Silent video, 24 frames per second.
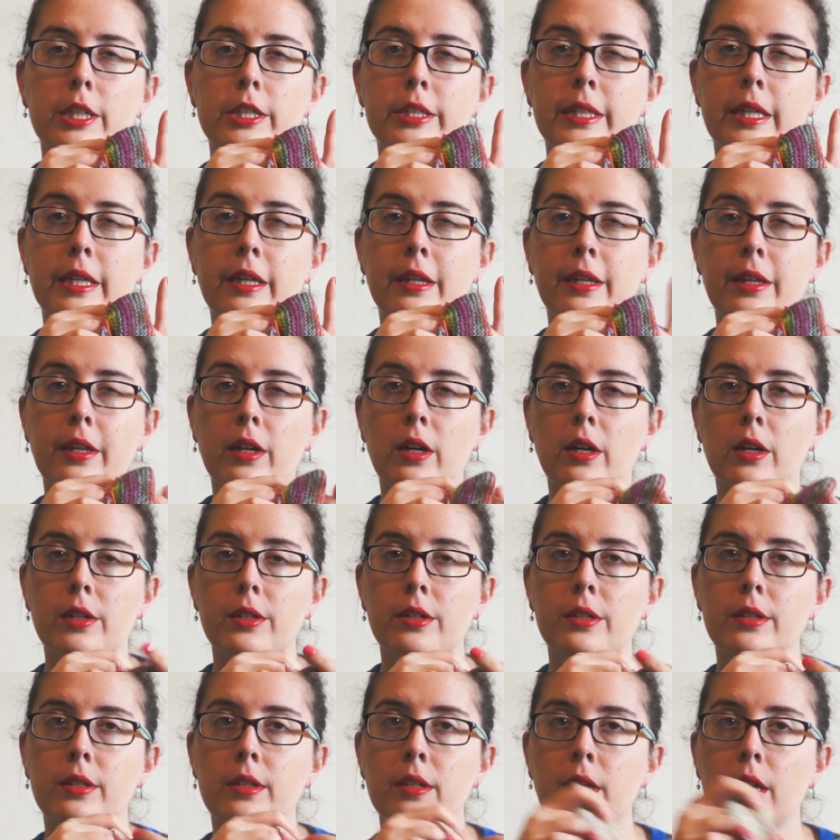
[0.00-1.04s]
I just had a
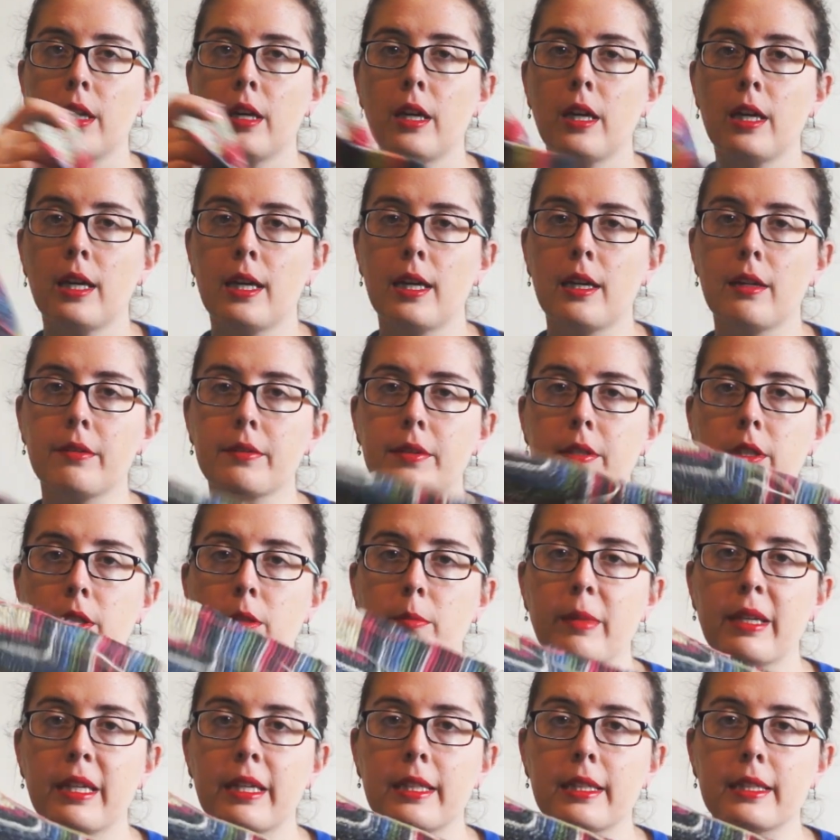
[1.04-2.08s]
thought. I was
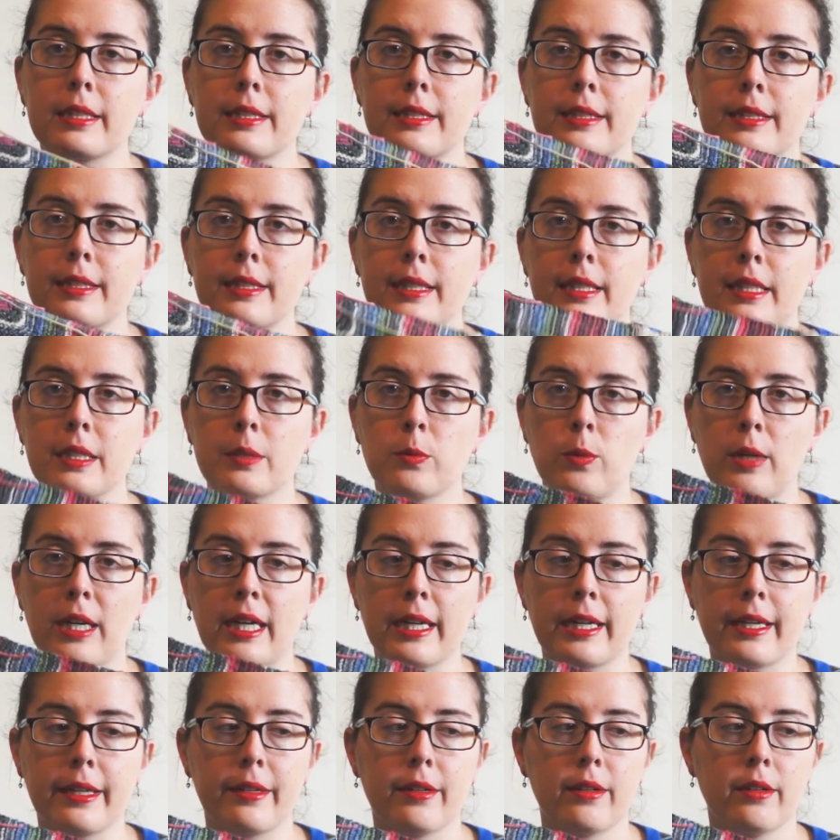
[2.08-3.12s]
going to make this 6
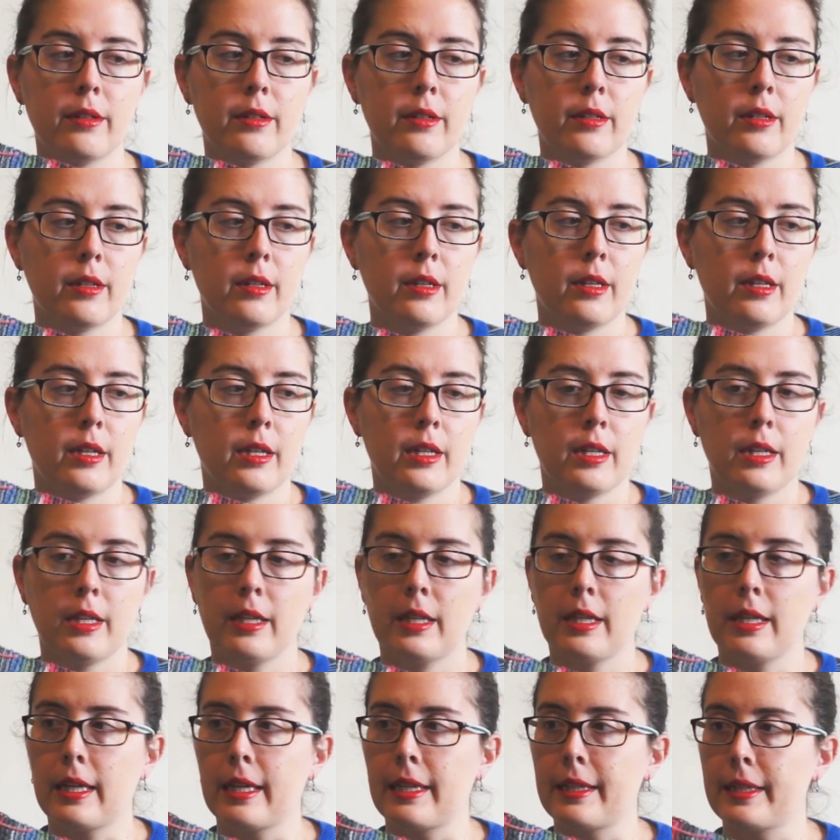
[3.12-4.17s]
wide
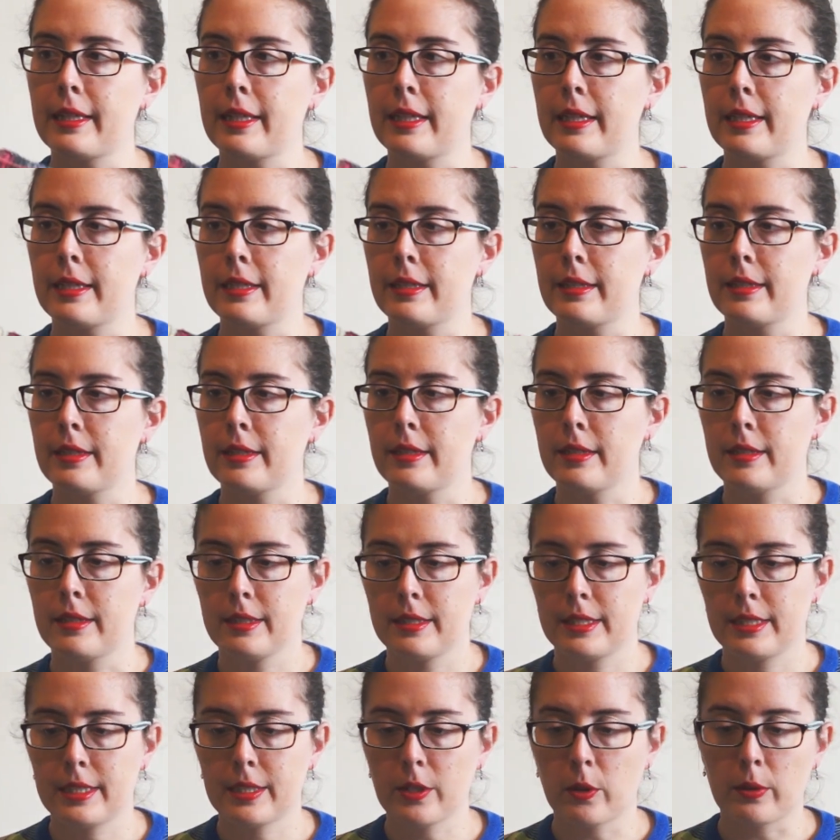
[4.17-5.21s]
and then
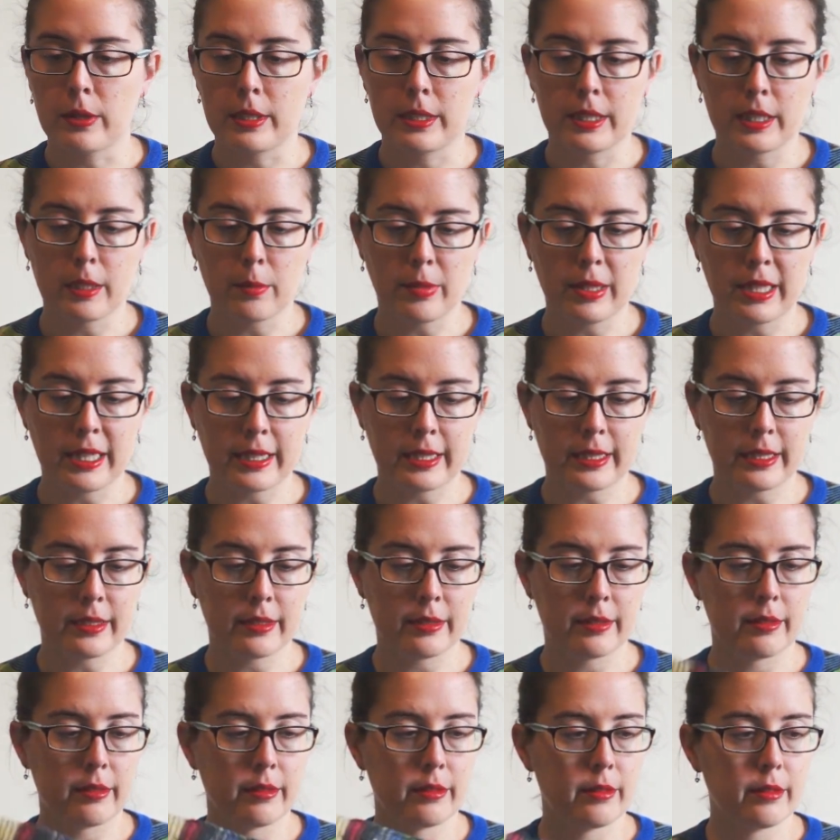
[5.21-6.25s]
sew it to the
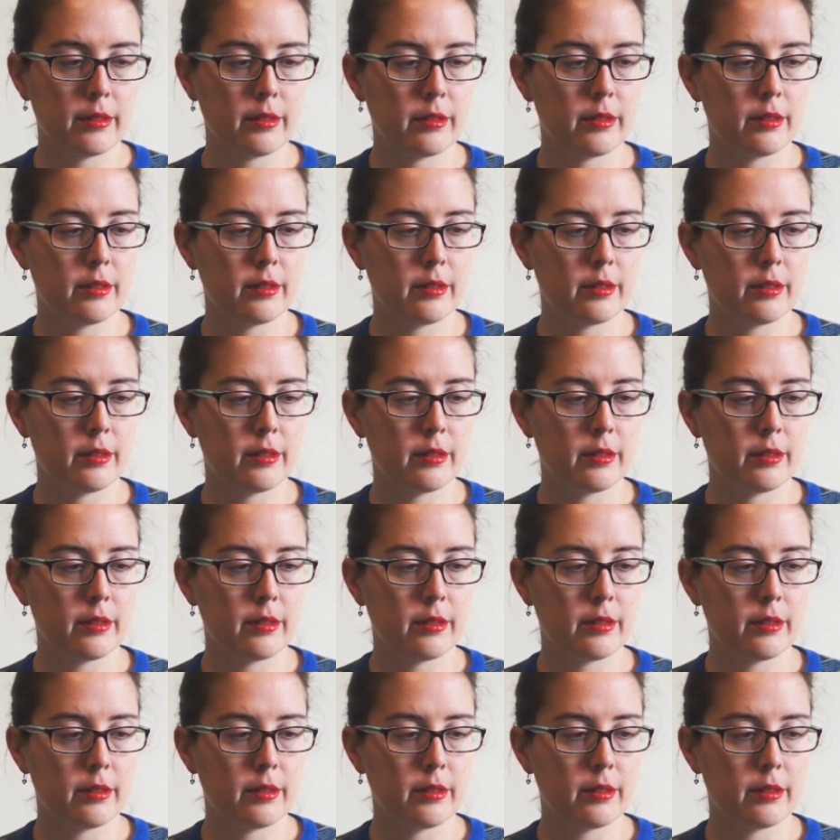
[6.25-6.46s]
blanket.